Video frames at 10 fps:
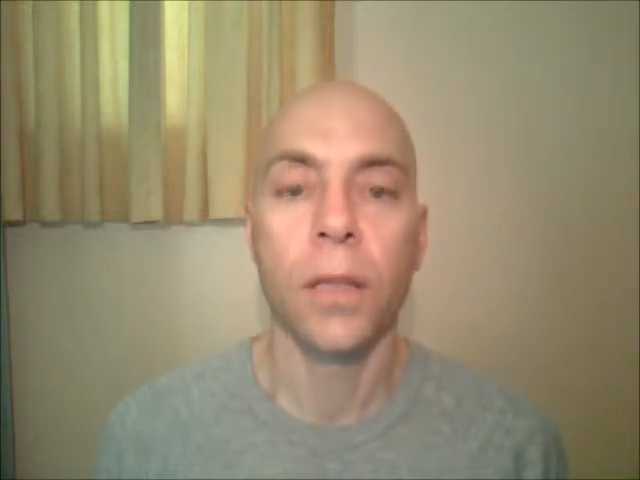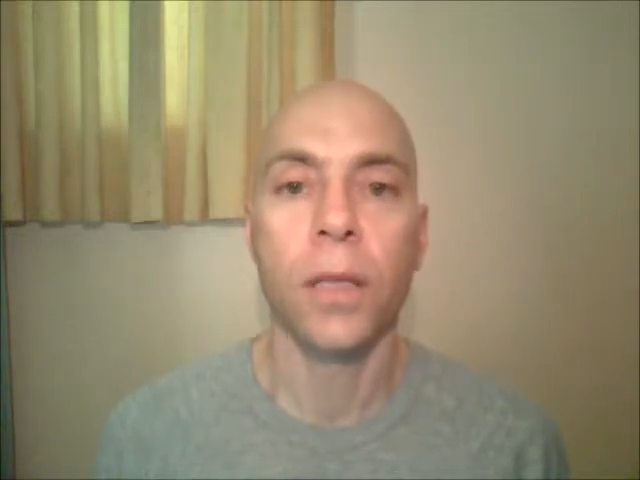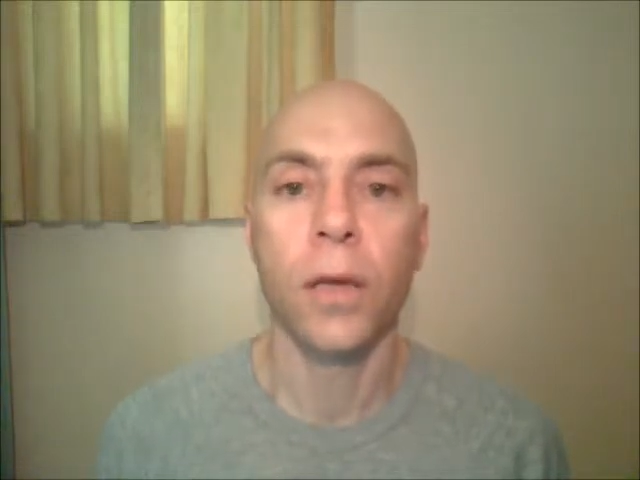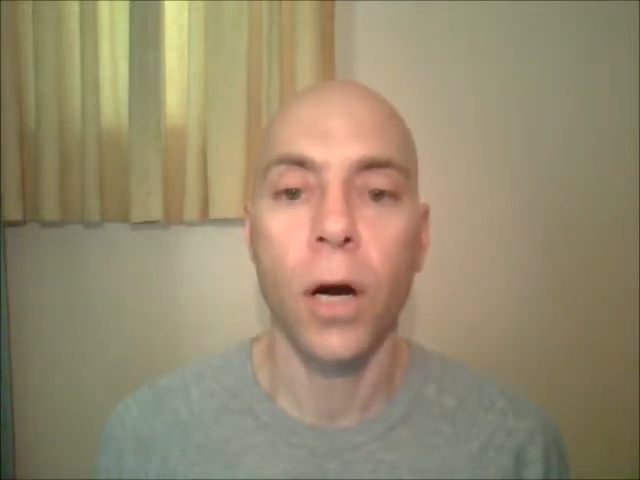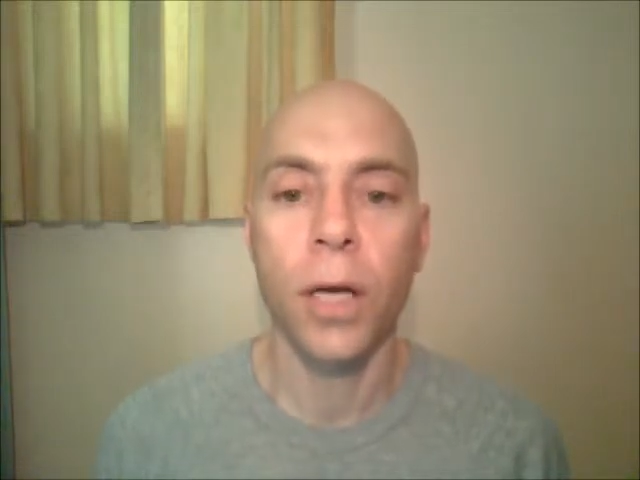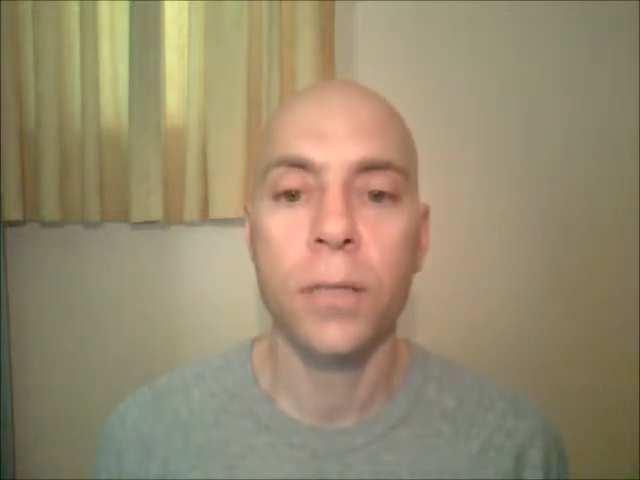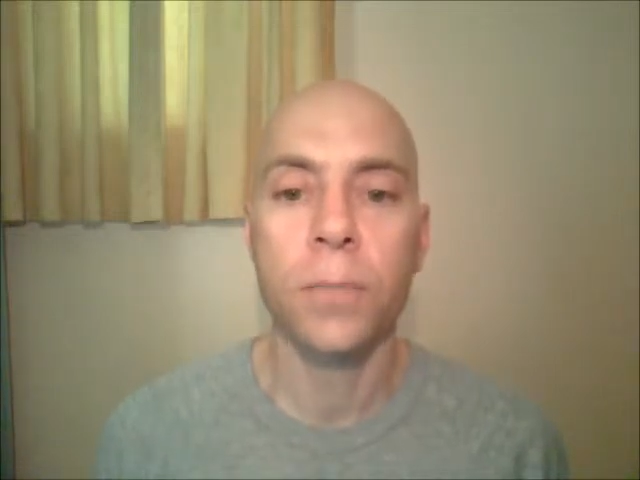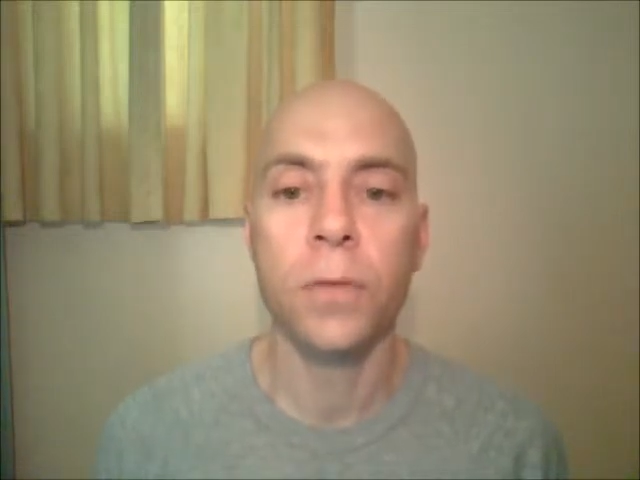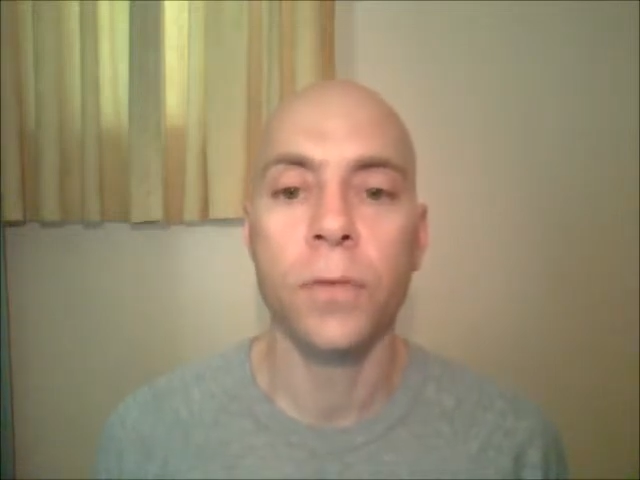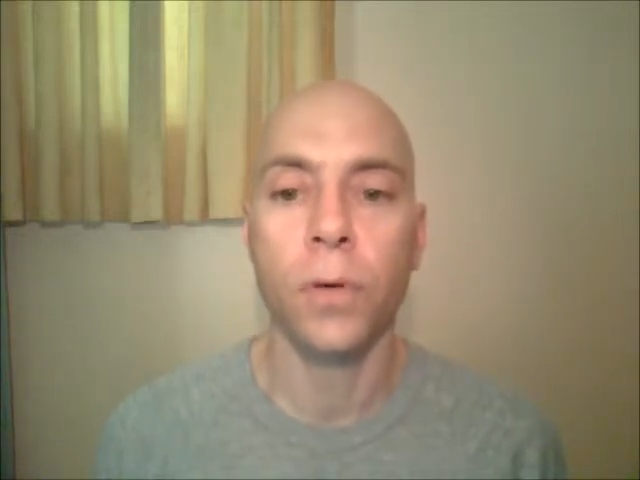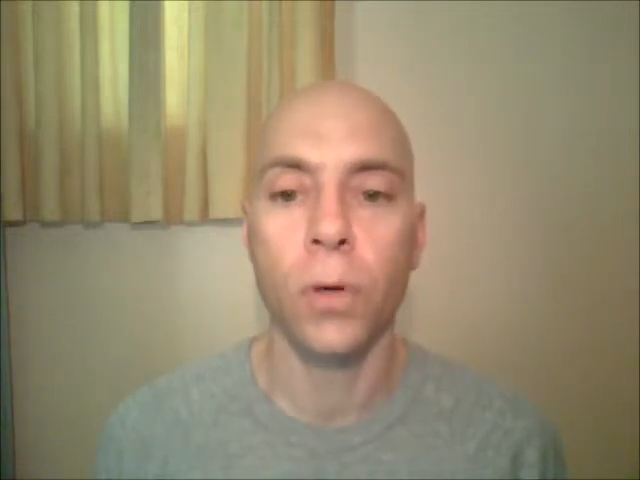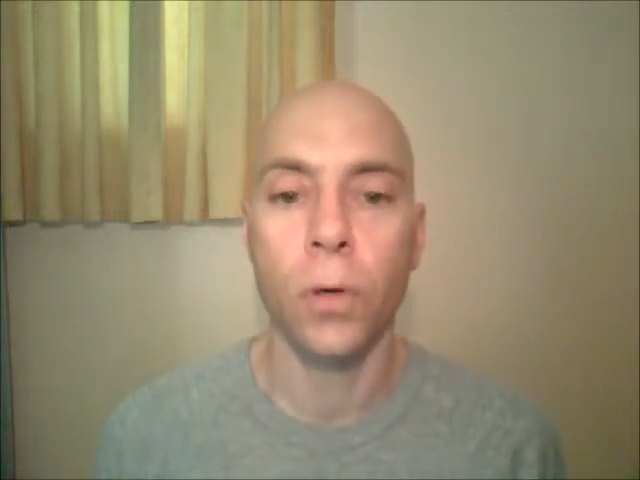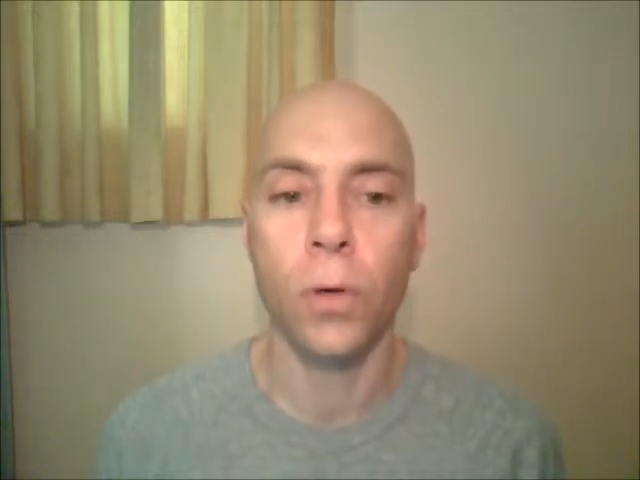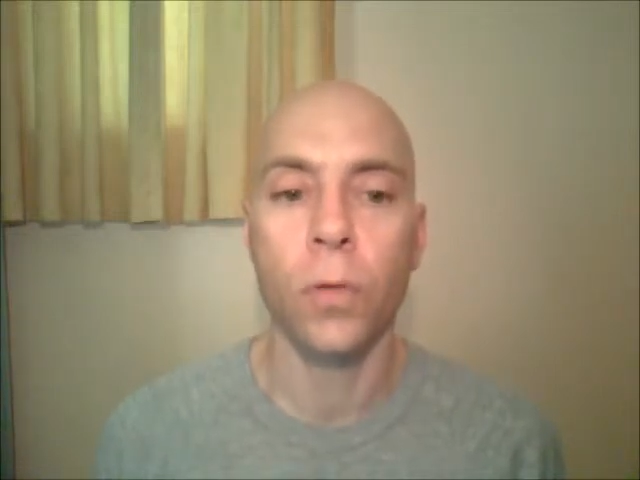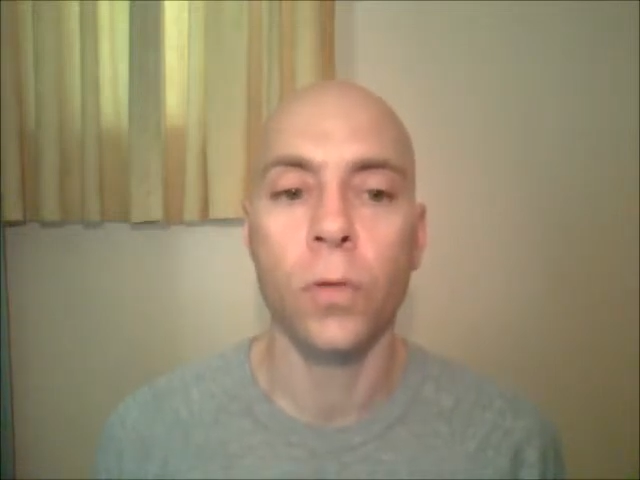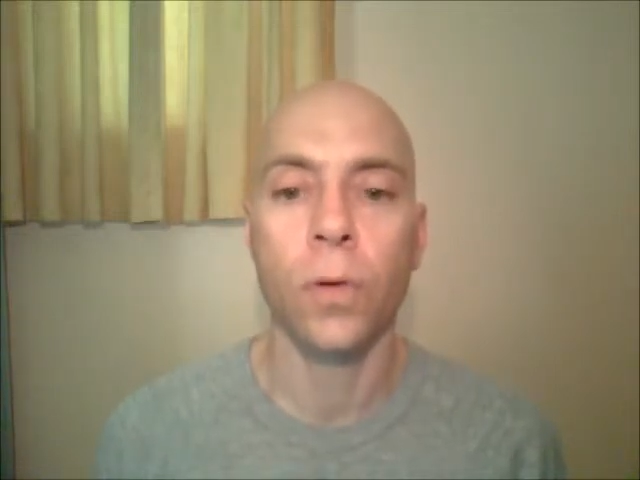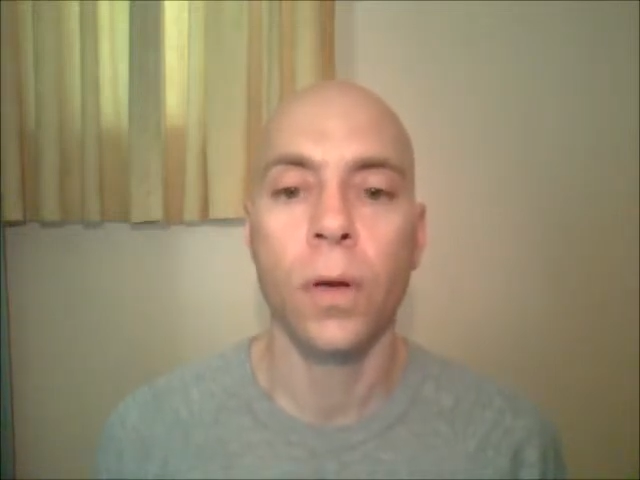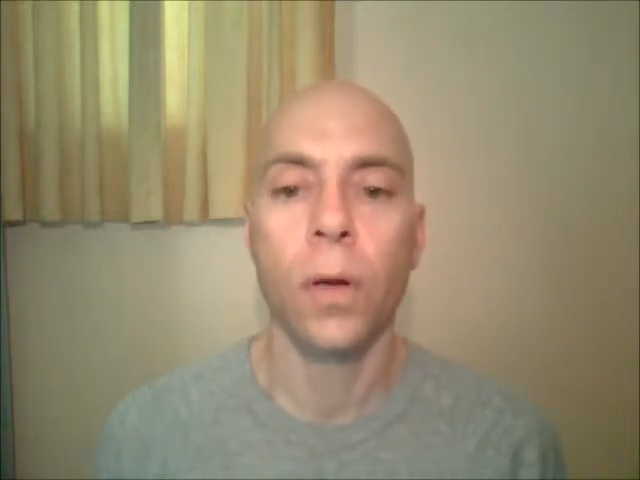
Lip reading: The items, of course,